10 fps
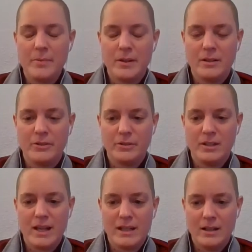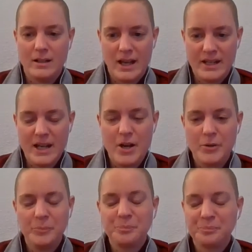and or to lie down.